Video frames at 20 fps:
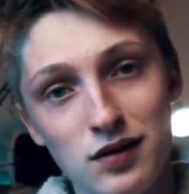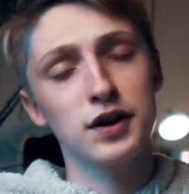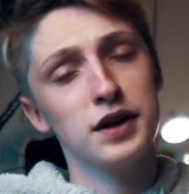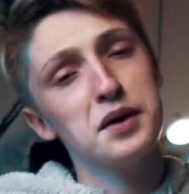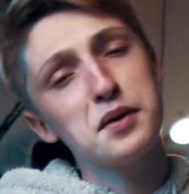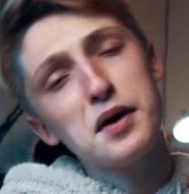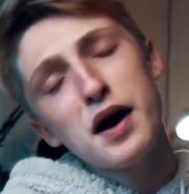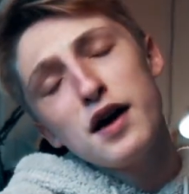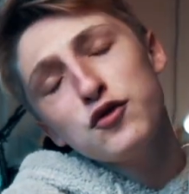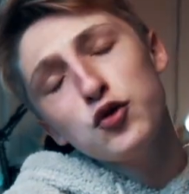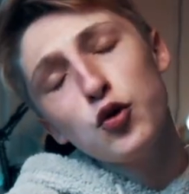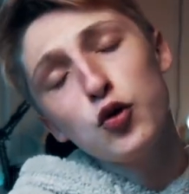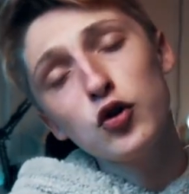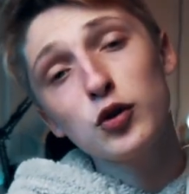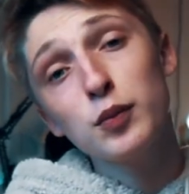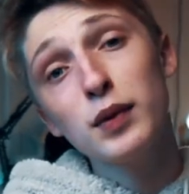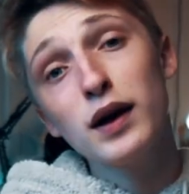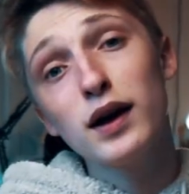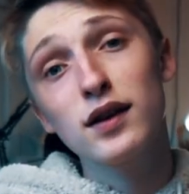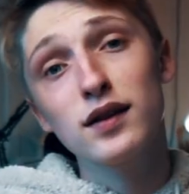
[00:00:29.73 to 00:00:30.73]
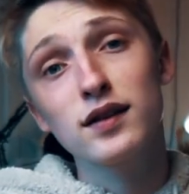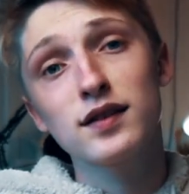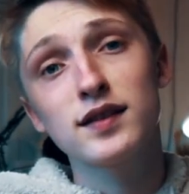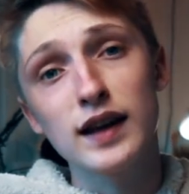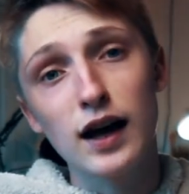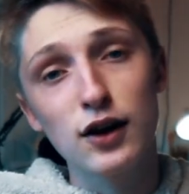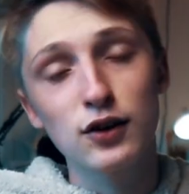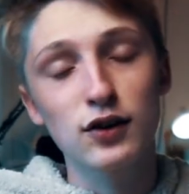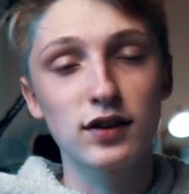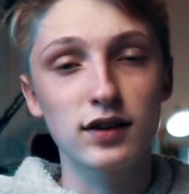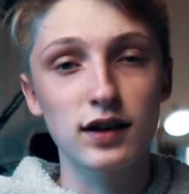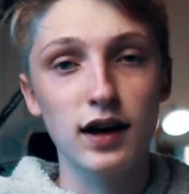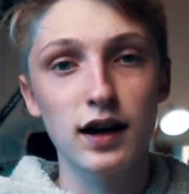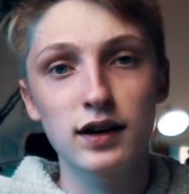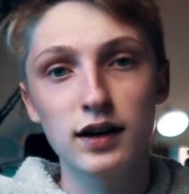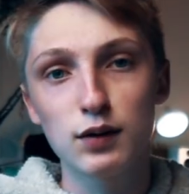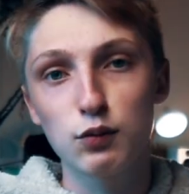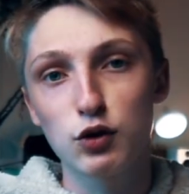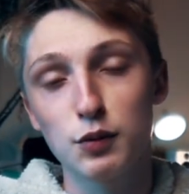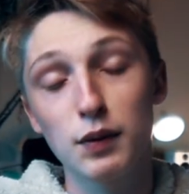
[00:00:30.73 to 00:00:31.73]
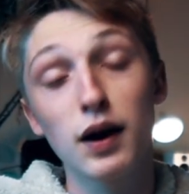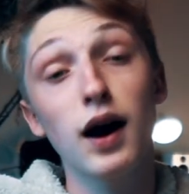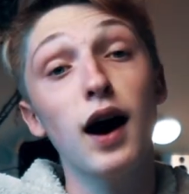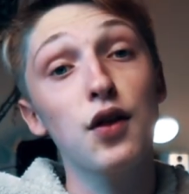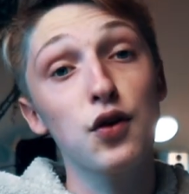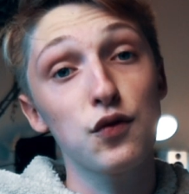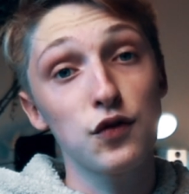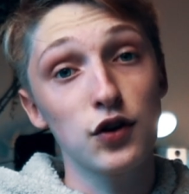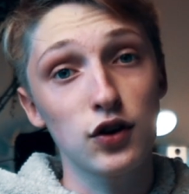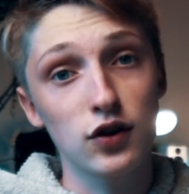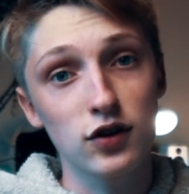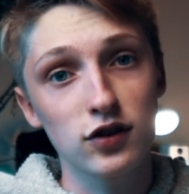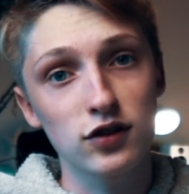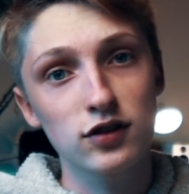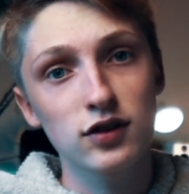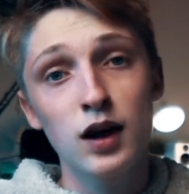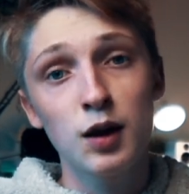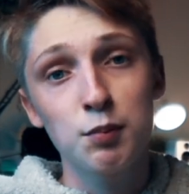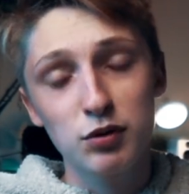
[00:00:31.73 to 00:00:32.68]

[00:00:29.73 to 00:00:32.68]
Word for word: Now I've talked about sound design in one of my other videos,